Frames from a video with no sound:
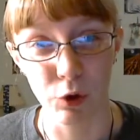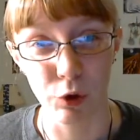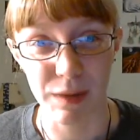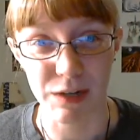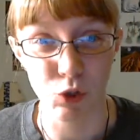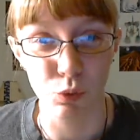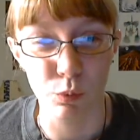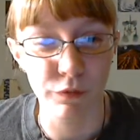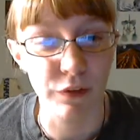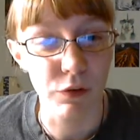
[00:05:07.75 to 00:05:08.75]
are my two
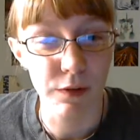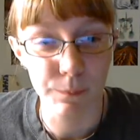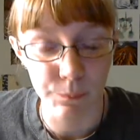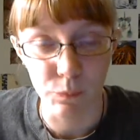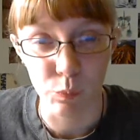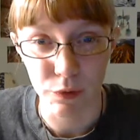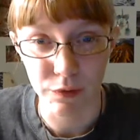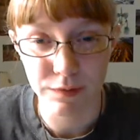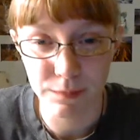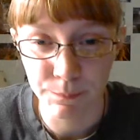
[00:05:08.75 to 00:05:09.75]
favorite
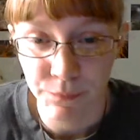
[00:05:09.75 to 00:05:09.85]
woods.